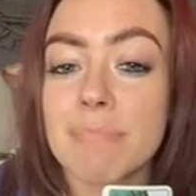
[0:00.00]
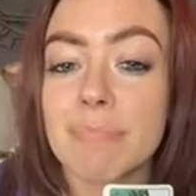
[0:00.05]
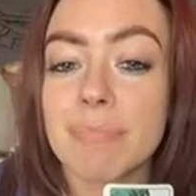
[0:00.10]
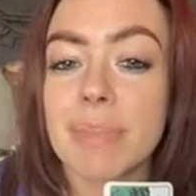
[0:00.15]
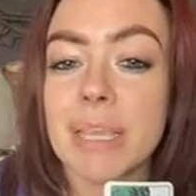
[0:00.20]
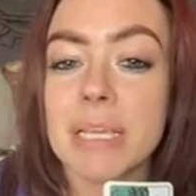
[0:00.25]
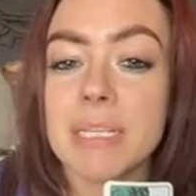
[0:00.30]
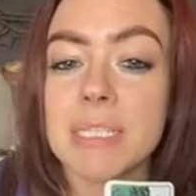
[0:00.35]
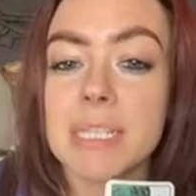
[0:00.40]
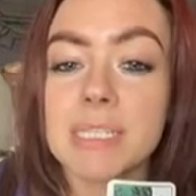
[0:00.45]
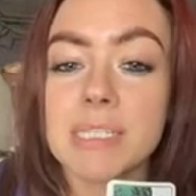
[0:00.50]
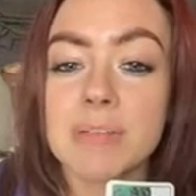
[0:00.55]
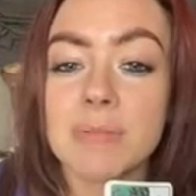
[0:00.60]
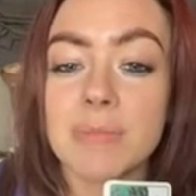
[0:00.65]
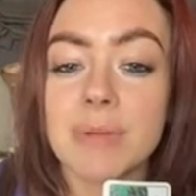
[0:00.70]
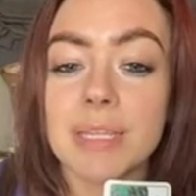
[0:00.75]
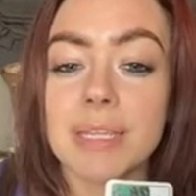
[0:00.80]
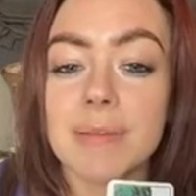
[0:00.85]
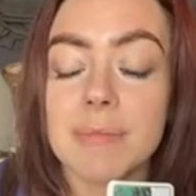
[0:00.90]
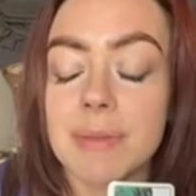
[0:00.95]
it doesn't
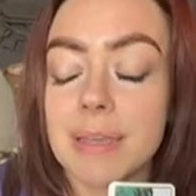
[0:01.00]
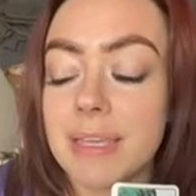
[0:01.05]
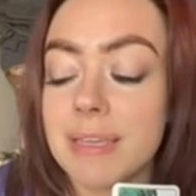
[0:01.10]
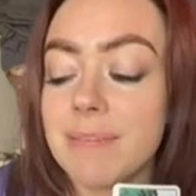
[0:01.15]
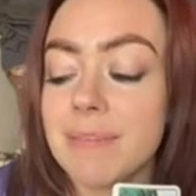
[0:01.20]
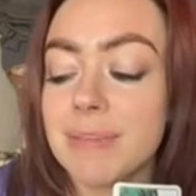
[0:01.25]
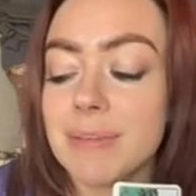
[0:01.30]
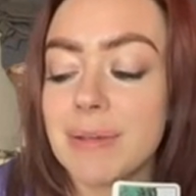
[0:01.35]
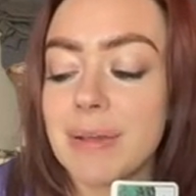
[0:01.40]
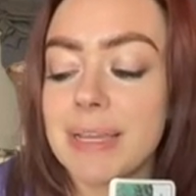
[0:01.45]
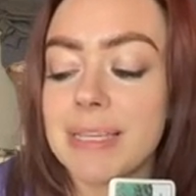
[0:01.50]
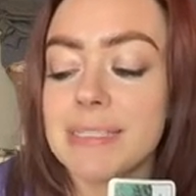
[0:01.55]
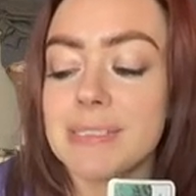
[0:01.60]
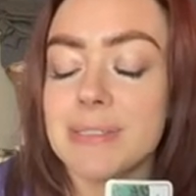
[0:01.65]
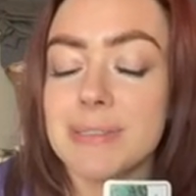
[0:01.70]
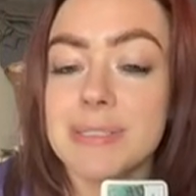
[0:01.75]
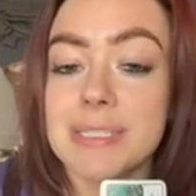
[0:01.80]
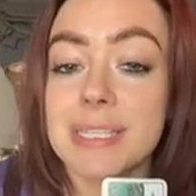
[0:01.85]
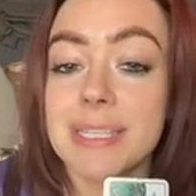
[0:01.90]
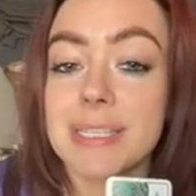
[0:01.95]
really, even though I
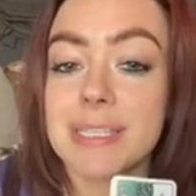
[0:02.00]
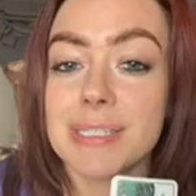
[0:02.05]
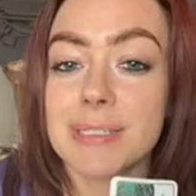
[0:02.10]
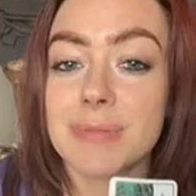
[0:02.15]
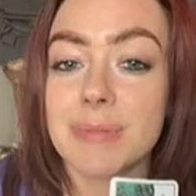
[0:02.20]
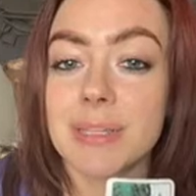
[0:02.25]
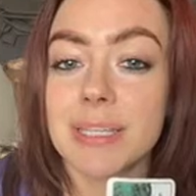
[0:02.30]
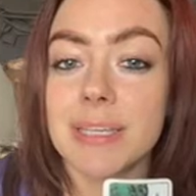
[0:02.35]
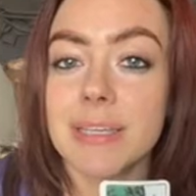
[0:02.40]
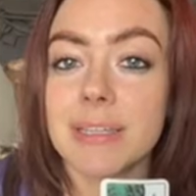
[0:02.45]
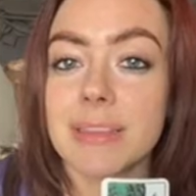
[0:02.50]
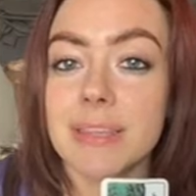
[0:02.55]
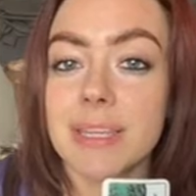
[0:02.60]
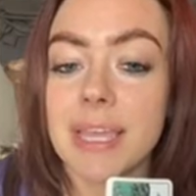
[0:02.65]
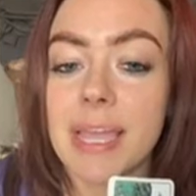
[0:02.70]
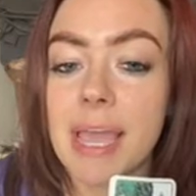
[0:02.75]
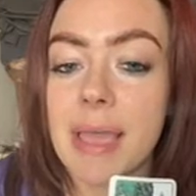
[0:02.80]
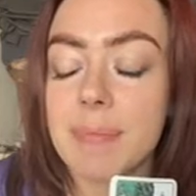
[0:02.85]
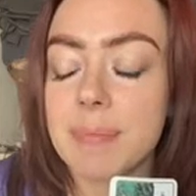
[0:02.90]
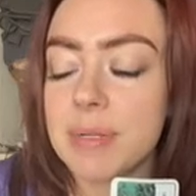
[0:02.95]
do see this really good
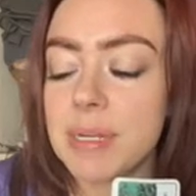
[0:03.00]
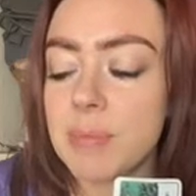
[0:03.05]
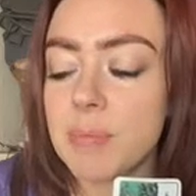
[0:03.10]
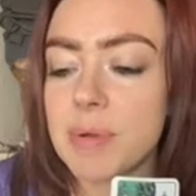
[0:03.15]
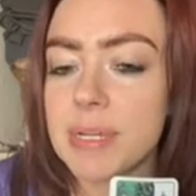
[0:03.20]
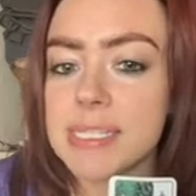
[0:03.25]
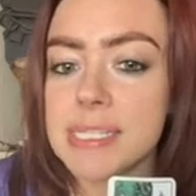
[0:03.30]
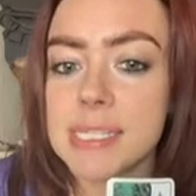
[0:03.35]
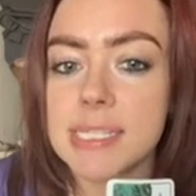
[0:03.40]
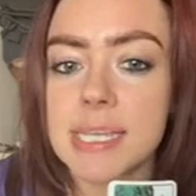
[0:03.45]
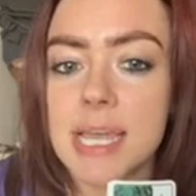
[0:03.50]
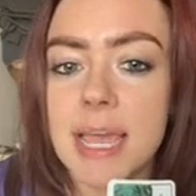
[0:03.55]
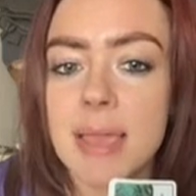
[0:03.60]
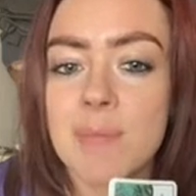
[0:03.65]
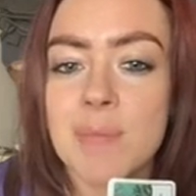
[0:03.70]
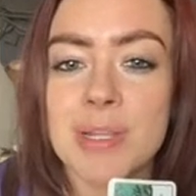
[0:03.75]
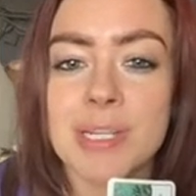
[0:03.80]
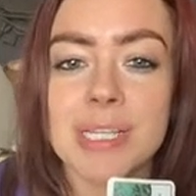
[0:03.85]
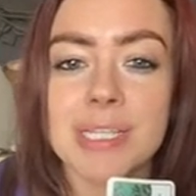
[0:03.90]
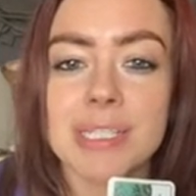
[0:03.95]
thing happening present
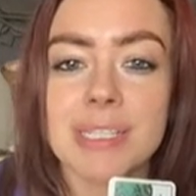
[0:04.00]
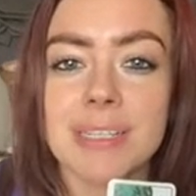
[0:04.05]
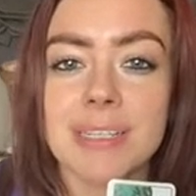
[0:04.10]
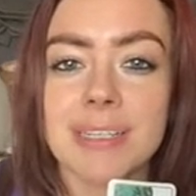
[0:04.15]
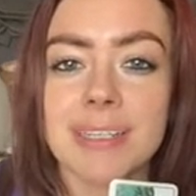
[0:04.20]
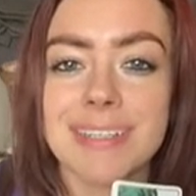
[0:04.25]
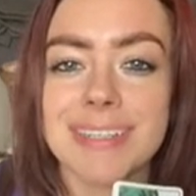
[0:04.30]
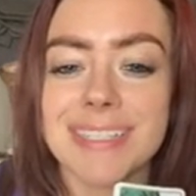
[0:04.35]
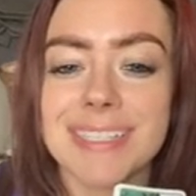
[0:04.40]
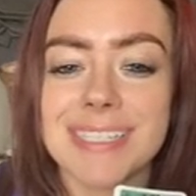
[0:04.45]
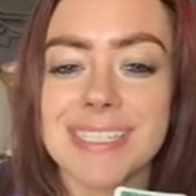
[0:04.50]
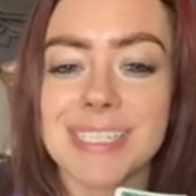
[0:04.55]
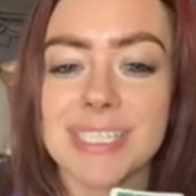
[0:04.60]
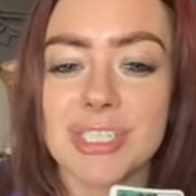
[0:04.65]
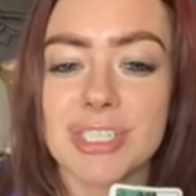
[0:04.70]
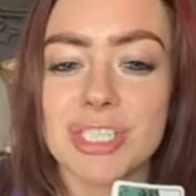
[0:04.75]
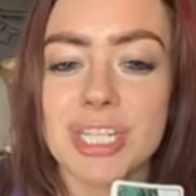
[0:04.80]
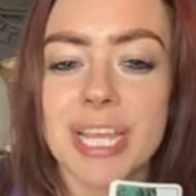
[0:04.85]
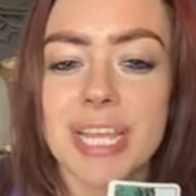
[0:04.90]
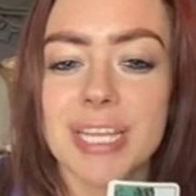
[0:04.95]
time, it
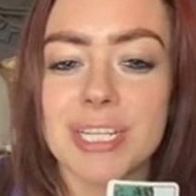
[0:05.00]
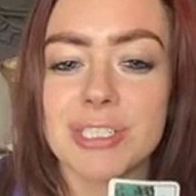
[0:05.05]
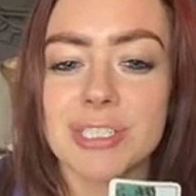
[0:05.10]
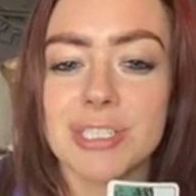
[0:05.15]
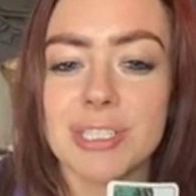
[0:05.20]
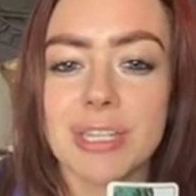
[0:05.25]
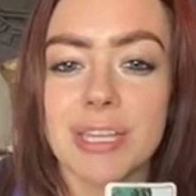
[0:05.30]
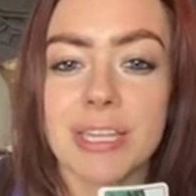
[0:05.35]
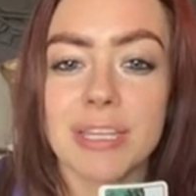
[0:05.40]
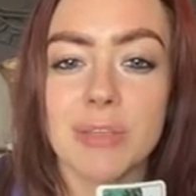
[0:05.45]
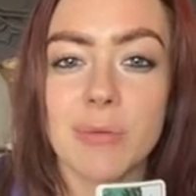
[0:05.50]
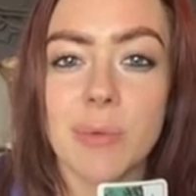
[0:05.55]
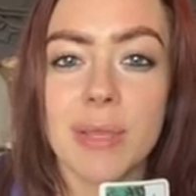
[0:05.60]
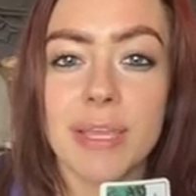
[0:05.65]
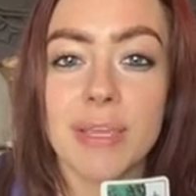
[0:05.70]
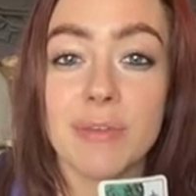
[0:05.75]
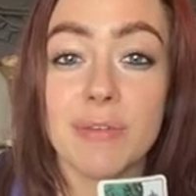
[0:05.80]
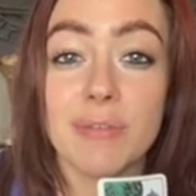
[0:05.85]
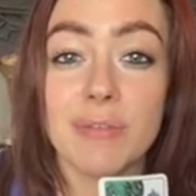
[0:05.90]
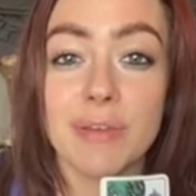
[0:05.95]
doesn't change. Like, the
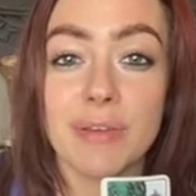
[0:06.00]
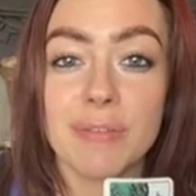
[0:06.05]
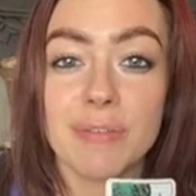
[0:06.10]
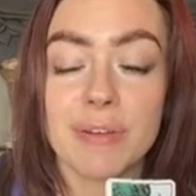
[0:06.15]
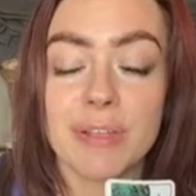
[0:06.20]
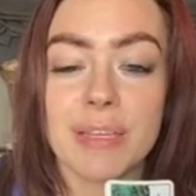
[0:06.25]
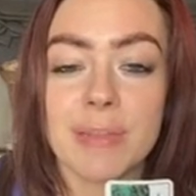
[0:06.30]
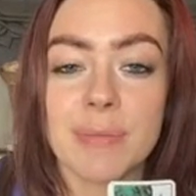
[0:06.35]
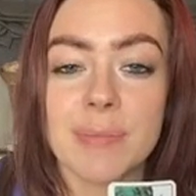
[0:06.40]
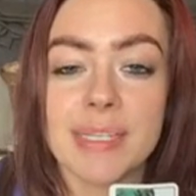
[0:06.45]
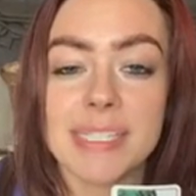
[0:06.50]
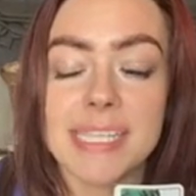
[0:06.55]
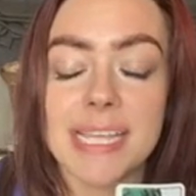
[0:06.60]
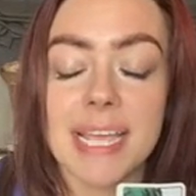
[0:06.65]
way you feel for them is